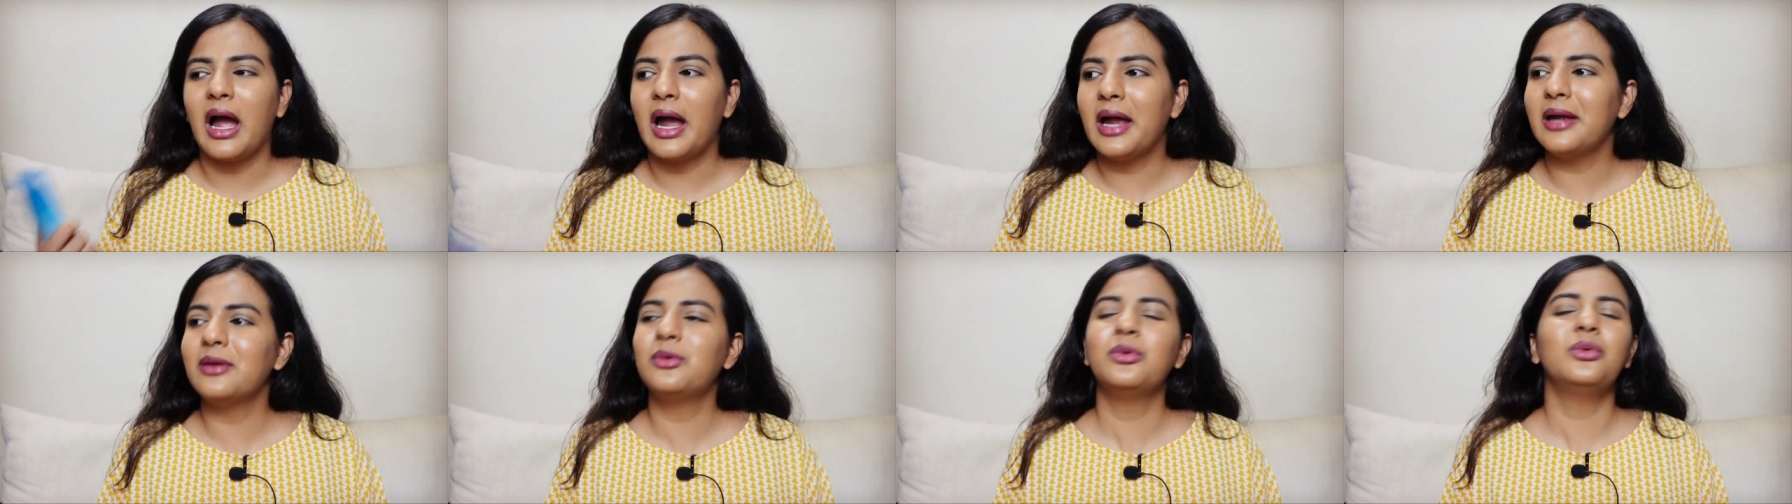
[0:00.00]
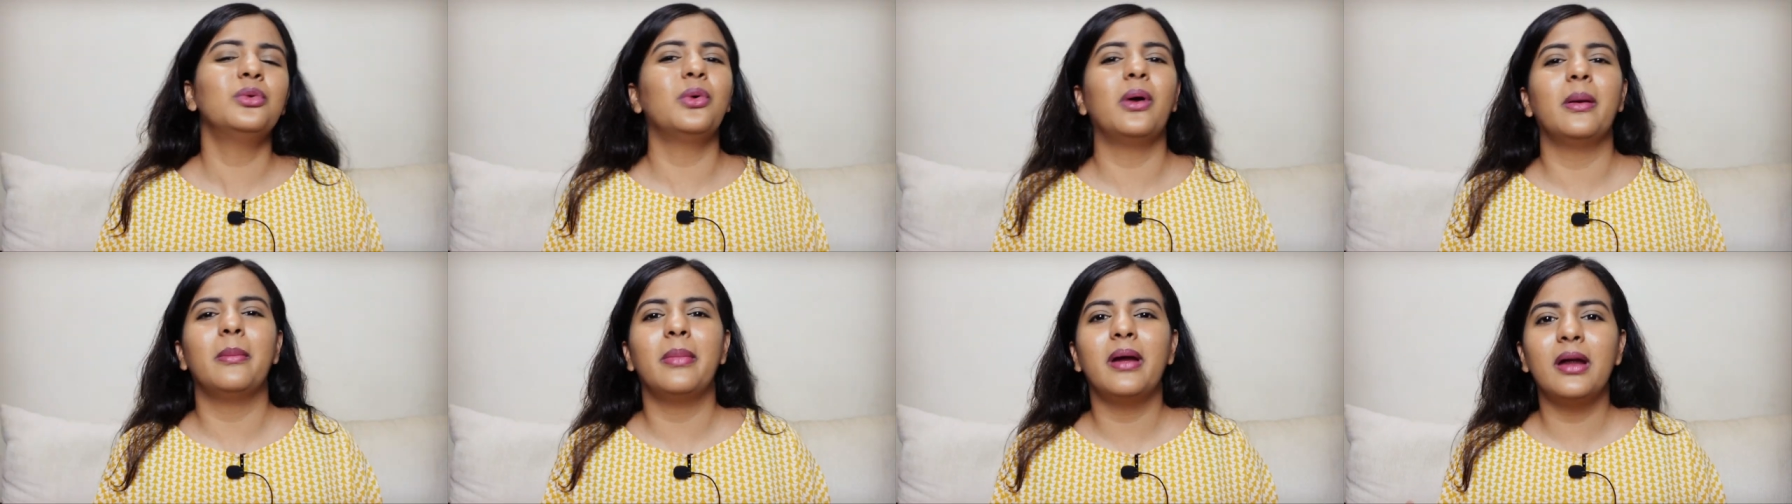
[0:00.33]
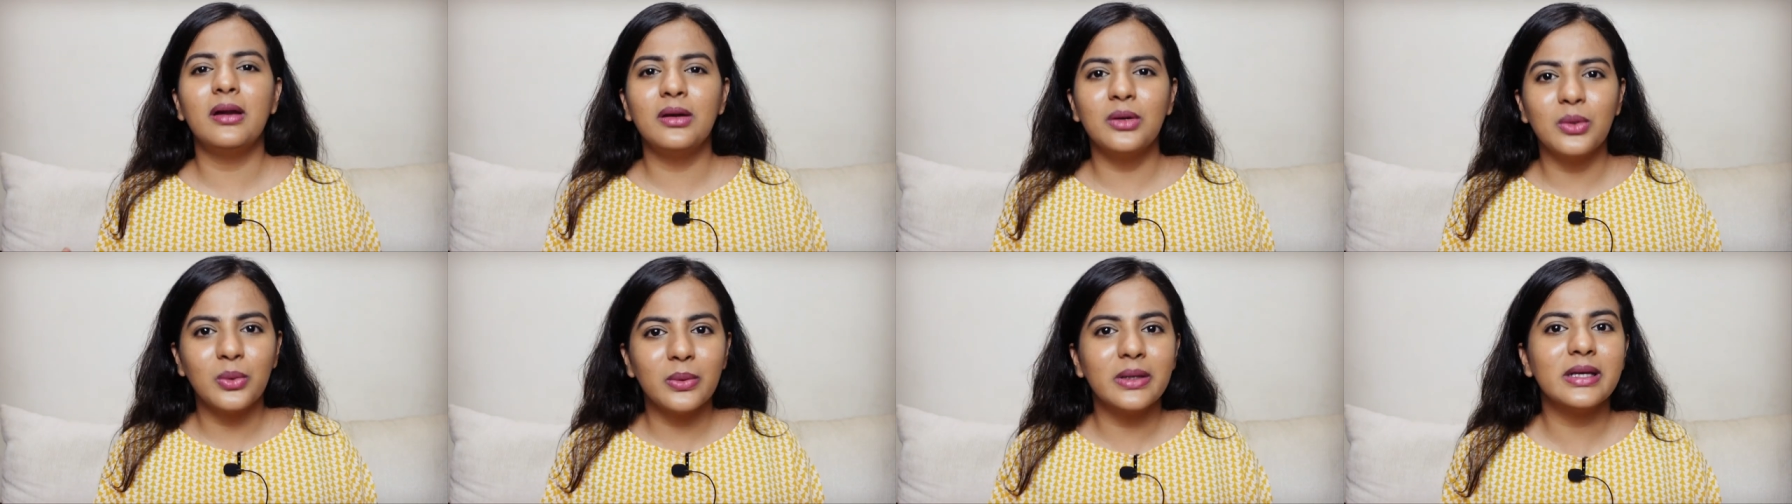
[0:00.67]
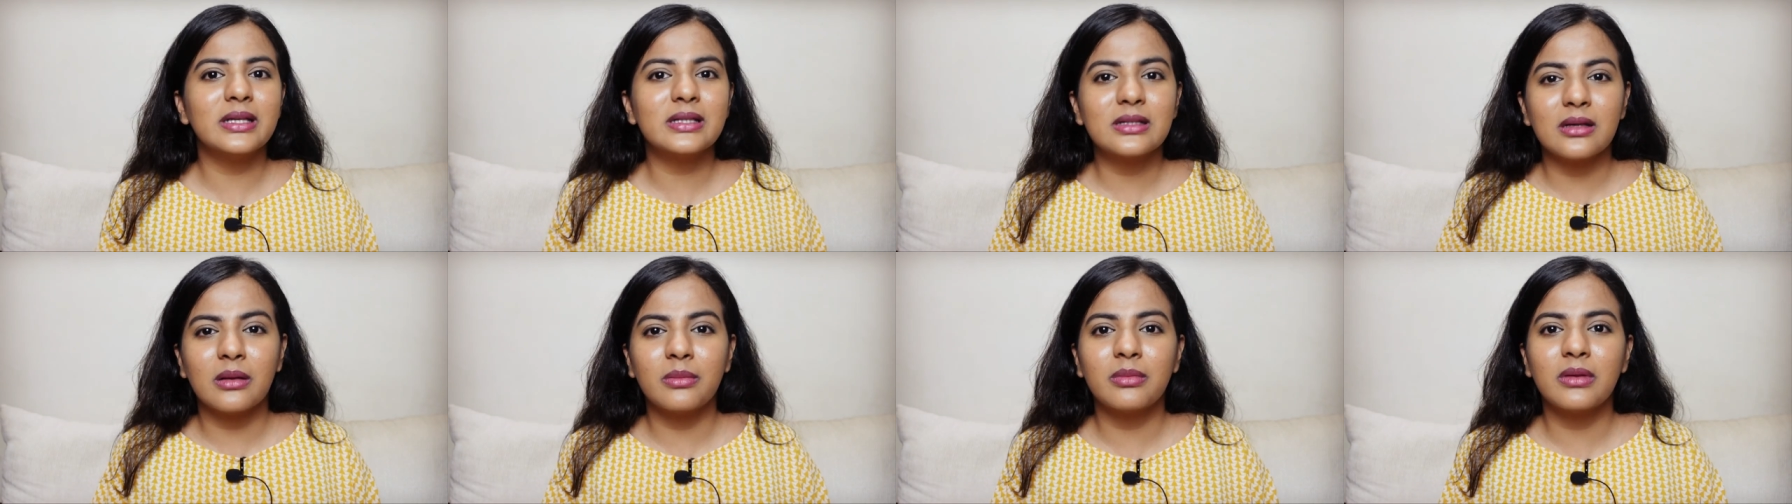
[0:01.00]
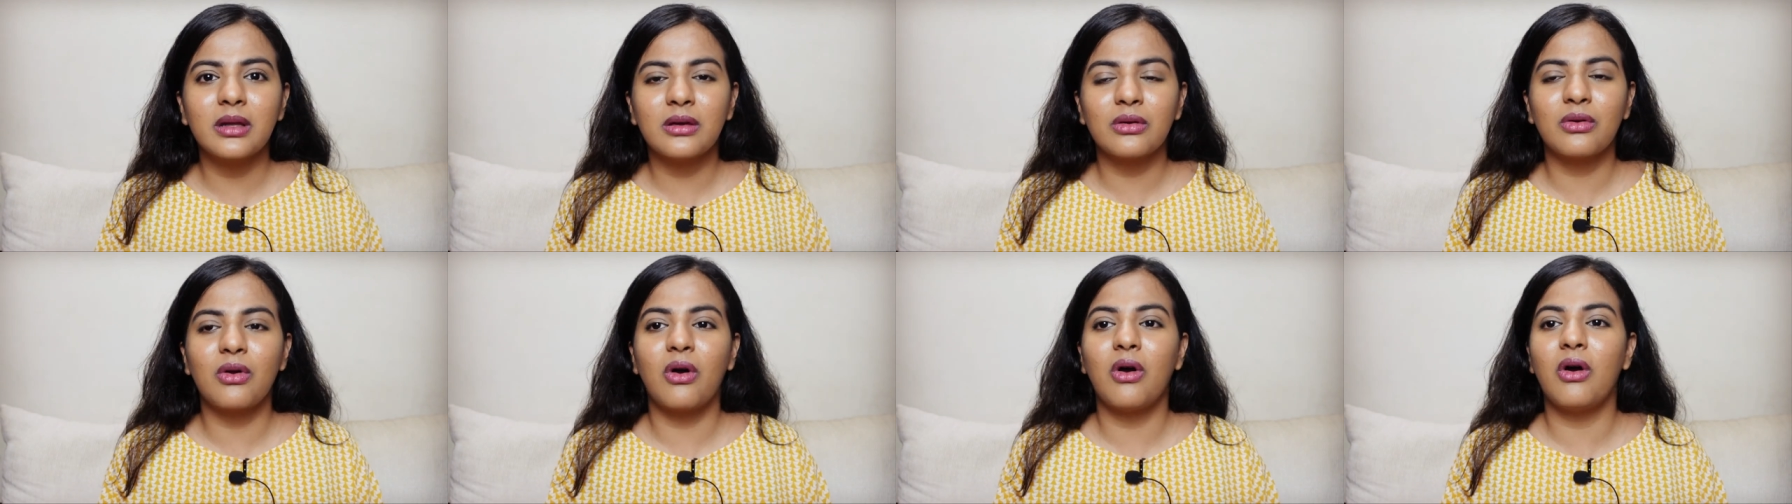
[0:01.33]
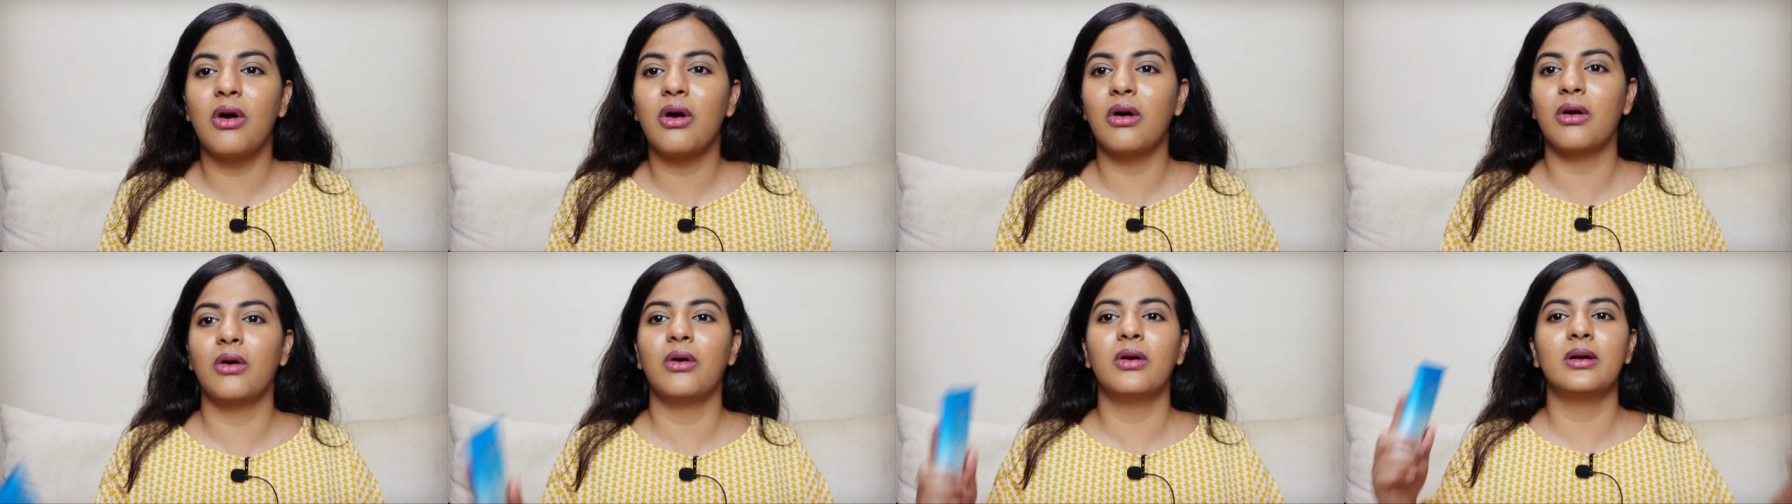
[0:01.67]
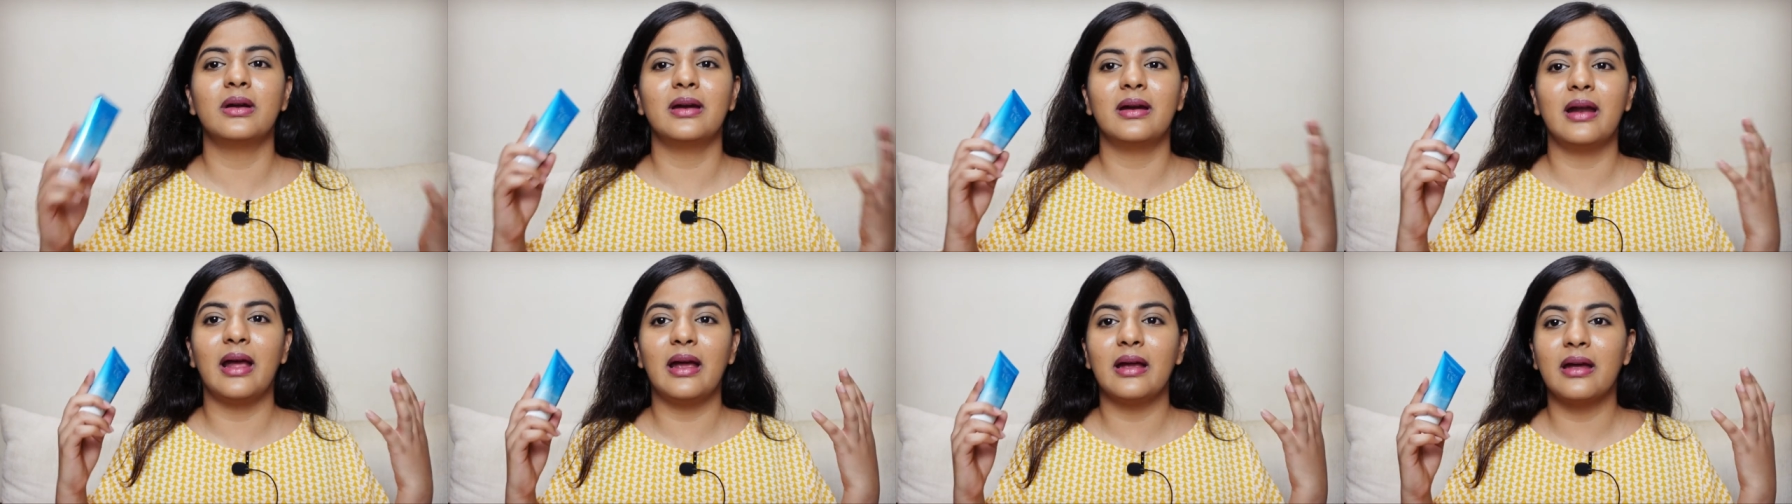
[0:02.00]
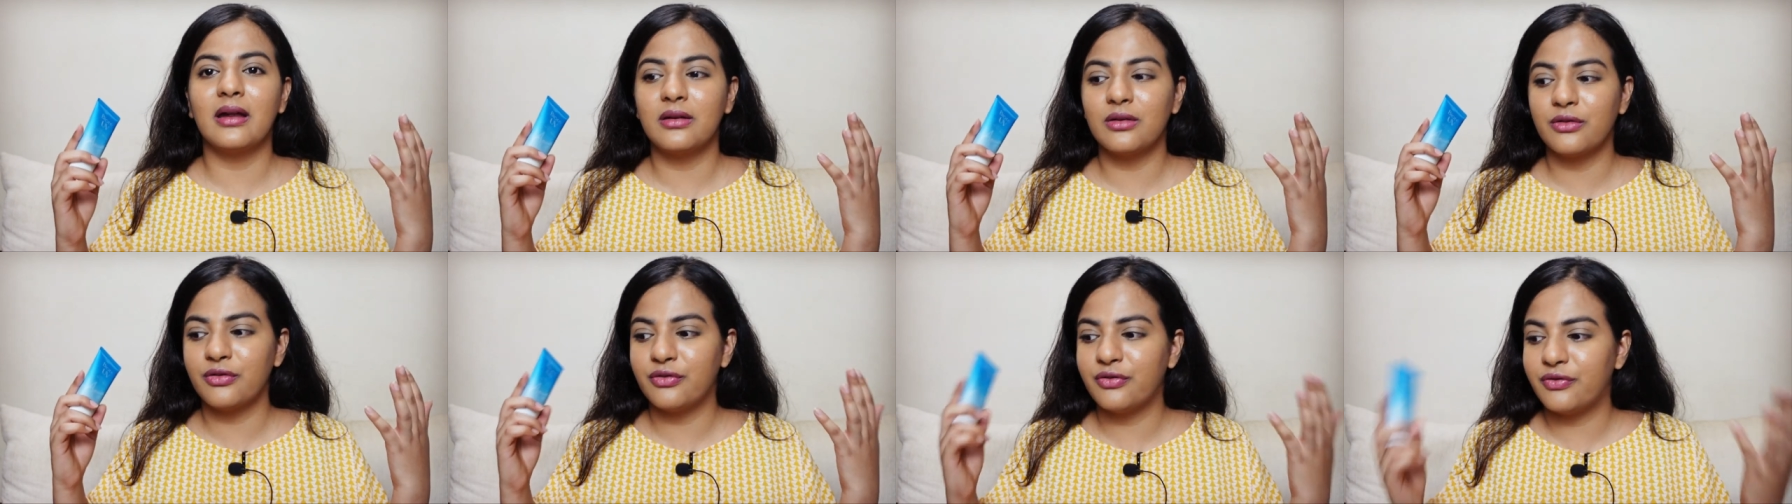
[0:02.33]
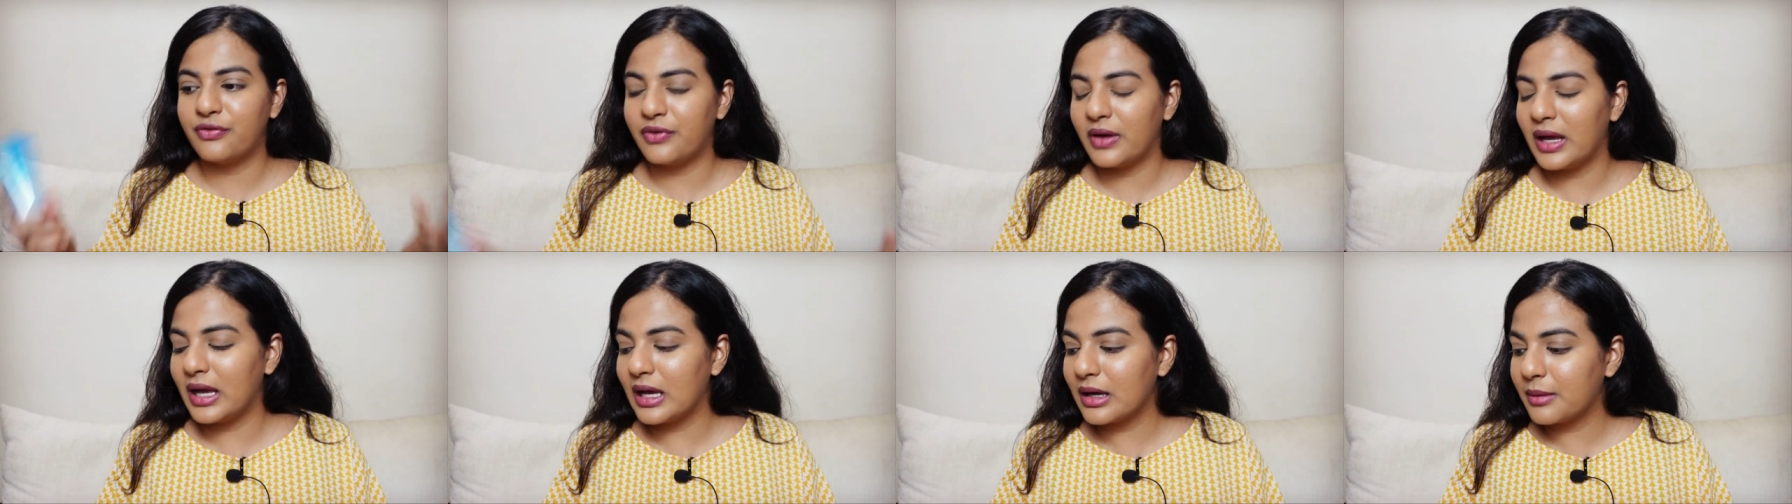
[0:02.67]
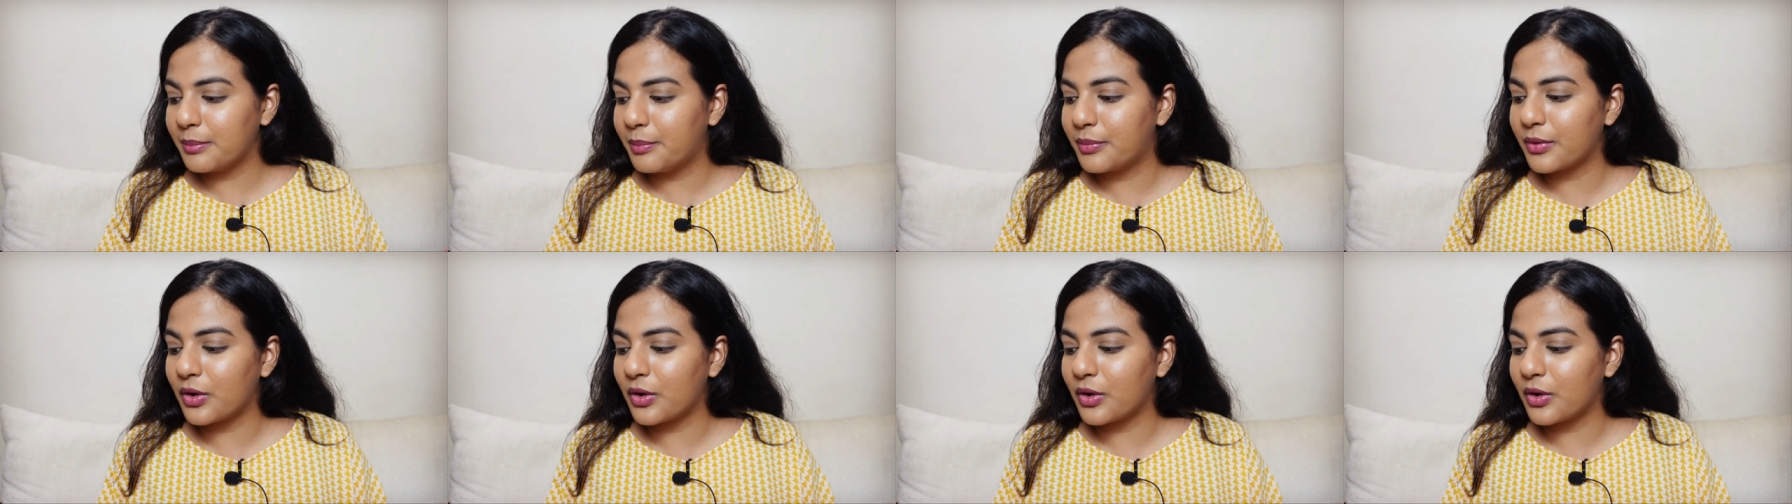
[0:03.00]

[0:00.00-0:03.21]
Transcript: I don't know, am I doing something wrong, or did I get a fake